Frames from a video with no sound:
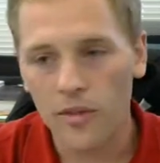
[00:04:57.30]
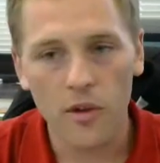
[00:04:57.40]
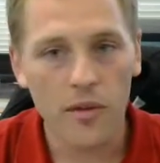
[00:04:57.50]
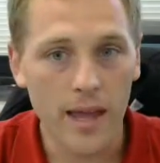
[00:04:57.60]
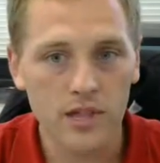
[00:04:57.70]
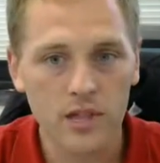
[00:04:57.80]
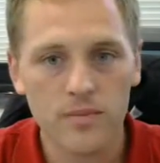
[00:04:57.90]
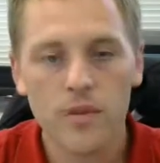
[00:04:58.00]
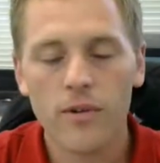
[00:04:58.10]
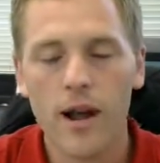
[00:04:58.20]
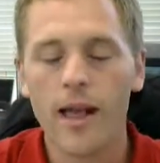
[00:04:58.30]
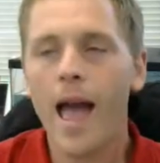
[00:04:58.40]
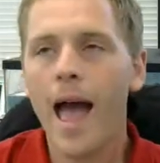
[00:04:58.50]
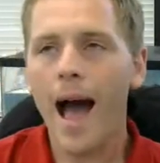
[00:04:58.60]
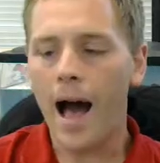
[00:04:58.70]
location. right?
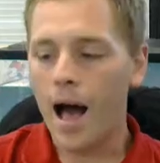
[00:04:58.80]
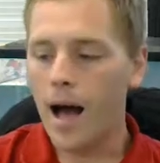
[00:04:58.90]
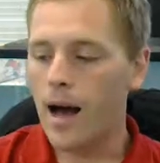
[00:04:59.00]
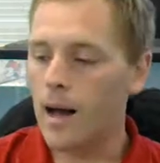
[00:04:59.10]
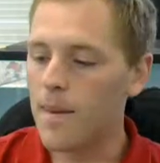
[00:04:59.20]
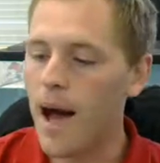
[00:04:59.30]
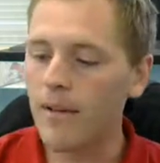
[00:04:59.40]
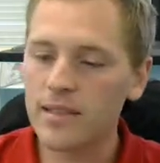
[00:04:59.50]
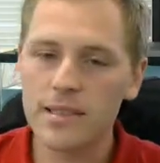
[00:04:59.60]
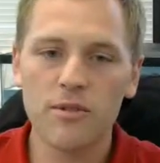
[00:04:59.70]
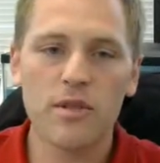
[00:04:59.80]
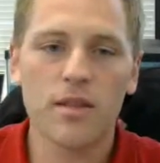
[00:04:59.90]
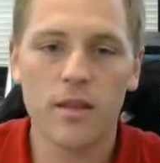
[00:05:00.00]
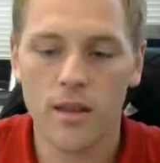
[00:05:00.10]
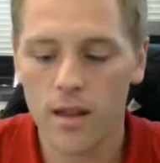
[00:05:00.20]
Obviously
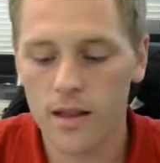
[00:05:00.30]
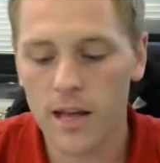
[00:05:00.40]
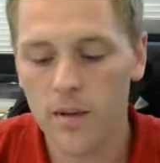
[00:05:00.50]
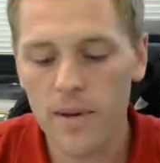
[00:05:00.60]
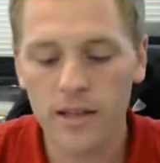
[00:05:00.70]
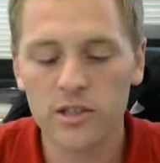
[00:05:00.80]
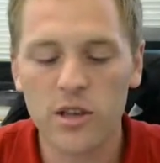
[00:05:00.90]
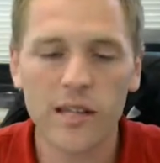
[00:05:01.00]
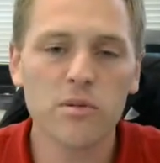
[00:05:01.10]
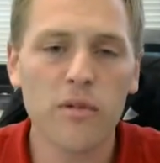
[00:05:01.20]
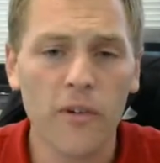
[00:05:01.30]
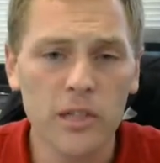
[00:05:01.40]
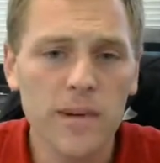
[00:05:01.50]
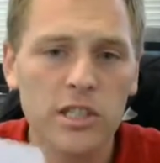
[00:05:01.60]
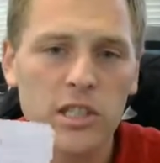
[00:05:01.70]
with the other page, so that's what the
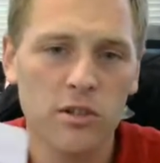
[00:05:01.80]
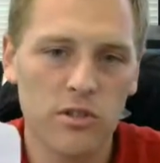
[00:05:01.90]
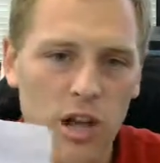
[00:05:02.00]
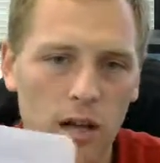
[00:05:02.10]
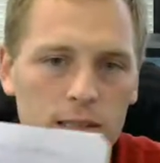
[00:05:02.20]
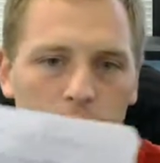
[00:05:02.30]
first page of notes talks